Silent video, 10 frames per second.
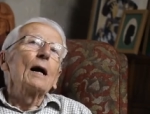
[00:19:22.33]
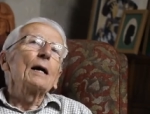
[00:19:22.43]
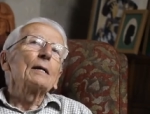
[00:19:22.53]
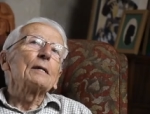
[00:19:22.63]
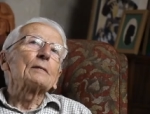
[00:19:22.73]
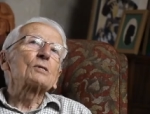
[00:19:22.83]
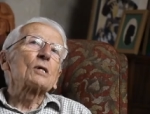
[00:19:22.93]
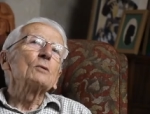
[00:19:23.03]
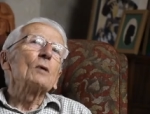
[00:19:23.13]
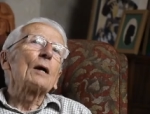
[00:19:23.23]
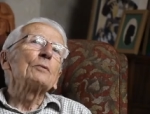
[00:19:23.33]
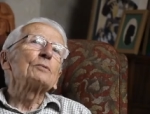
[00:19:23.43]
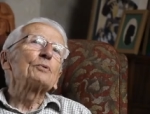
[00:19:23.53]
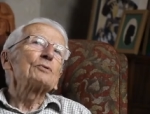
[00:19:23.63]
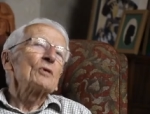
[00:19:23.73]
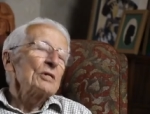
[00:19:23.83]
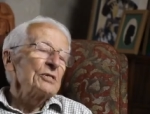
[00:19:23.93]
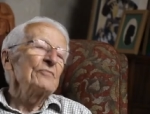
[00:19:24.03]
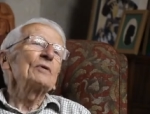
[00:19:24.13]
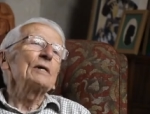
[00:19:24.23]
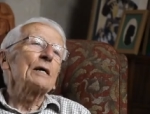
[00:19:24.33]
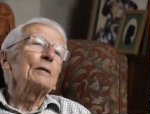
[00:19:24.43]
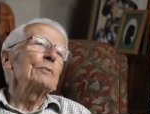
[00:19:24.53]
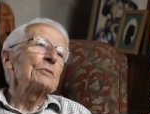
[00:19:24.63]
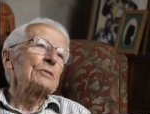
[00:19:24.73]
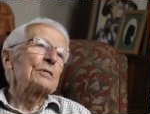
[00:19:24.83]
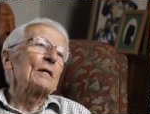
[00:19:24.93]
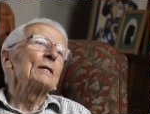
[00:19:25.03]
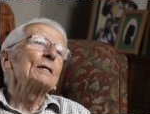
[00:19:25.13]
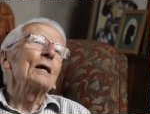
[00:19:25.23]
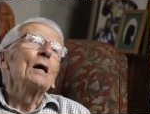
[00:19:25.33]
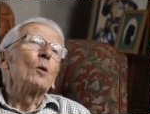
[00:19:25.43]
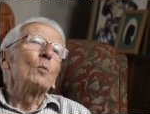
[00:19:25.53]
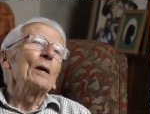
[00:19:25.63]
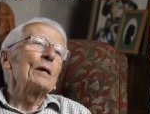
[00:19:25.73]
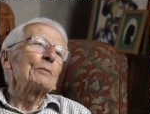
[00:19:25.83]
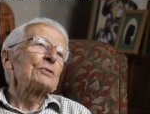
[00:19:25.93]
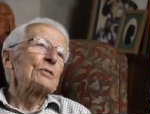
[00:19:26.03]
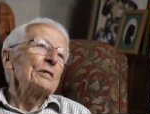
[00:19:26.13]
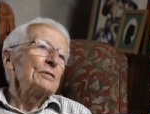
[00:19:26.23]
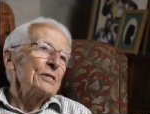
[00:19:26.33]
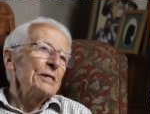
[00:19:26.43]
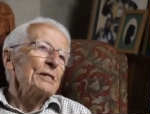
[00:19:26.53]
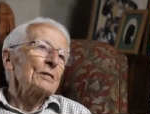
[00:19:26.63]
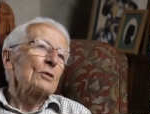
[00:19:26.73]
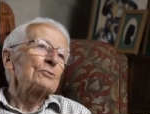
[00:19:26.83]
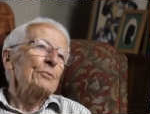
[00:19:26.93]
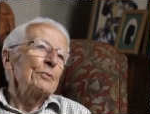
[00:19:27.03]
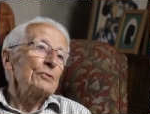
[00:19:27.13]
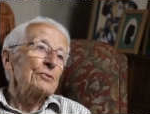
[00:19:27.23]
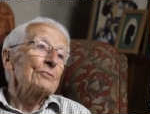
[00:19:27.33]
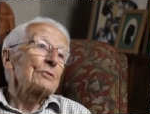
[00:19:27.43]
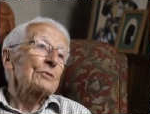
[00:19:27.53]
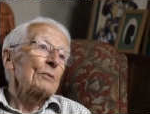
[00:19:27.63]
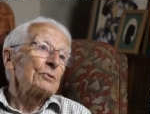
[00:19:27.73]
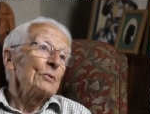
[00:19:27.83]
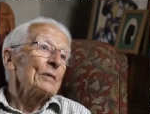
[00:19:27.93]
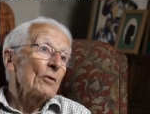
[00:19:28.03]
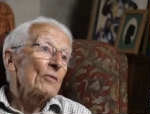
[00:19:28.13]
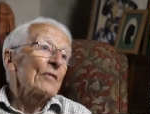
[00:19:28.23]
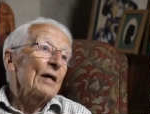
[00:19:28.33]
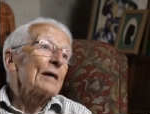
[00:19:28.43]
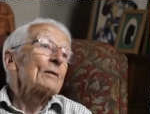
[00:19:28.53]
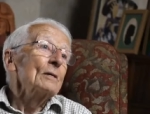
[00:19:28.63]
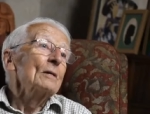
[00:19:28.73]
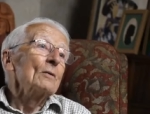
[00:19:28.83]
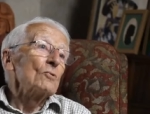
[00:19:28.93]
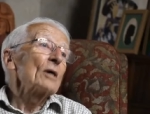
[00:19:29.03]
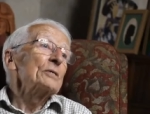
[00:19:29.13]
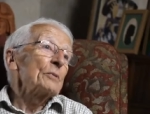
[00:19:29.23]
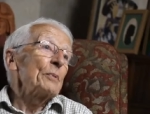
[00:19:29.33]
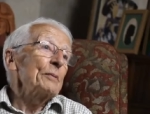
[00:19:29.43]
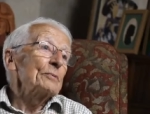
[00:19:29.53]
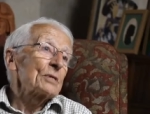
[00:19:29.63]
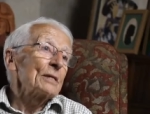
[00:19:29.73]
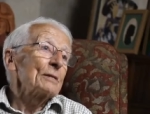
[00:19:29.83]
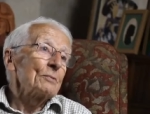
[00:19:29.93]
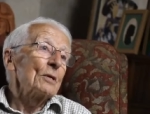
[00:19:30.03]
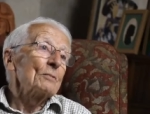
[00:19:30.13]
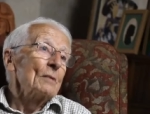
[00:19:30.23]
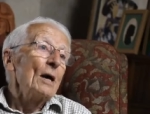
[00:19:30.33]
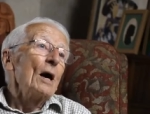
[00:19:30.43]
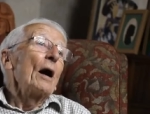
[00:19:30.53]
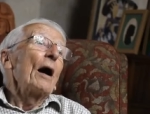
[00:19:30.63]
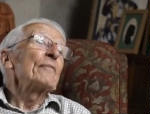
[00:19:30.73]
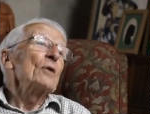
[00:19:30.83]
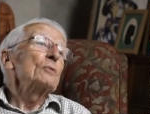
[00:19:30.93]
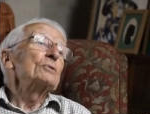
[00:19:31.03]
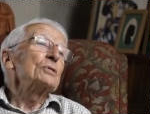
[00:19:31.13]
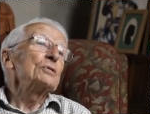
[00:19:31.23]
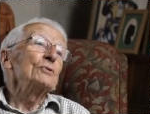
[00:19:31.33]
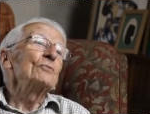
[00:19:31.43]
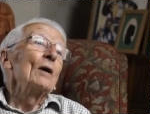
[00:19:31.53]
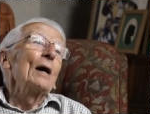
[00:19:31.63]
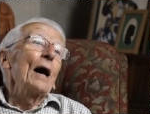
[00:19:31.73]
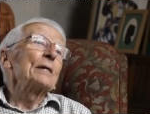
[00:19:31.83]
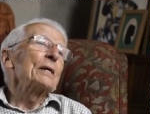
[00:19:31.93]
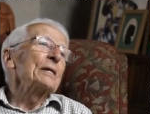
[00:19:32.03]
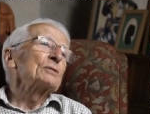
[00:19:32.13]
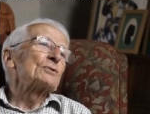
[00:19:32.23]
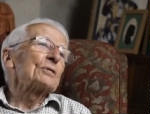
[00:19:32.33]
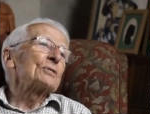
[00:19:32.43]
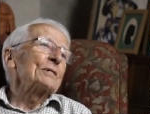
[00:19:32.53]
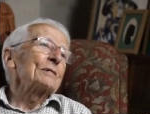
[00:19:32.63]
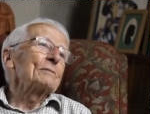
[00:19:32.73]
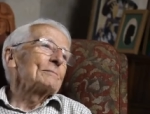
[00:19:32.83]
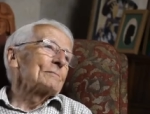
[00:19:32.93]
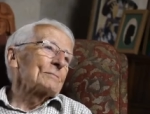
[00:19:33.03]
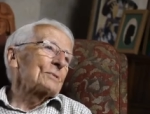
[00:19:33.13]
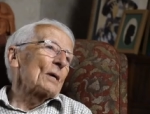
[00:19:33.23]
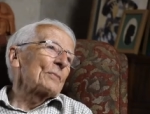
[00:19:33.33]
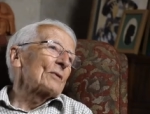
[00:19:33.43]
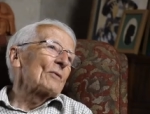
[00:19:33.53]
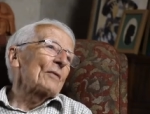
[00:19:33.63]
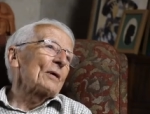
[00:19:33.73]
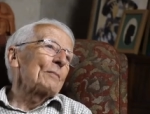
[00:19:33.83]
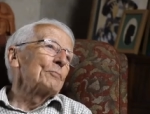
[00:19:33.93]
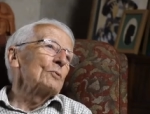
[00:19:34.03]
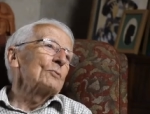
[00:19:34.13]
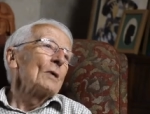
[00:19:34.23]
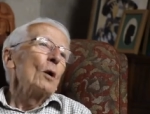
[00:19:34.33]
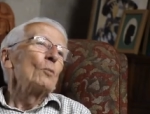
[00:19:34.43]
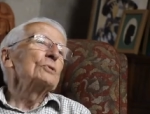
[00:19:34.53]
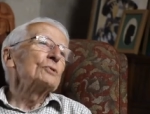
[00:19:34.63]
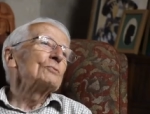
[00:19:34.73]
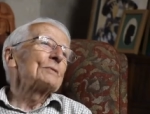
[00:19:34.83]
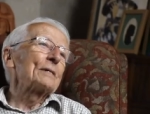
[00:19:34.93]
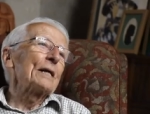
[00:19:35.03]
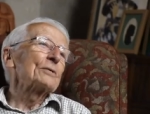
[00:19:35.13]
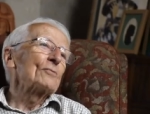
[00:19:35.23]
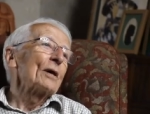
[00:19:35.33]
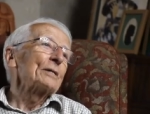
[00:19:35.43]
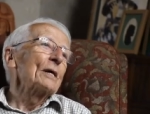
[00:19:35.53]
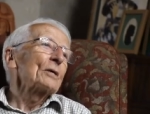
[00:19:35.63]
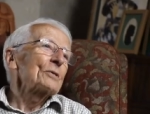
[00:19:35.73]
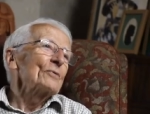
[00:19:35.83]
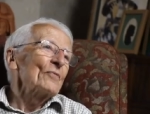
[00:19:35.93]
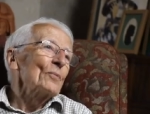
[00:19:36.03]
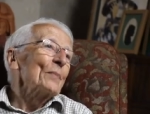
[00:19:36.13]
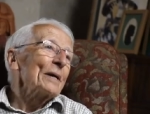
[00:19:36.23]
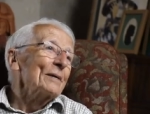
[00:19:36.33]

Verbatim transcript: And so I was progressively able to say when I was soliciting a contribution, because I was doing a lot of that, writing to people and saying, you know, I've noticed you had an interesting something or other book. Would you care to write an article for me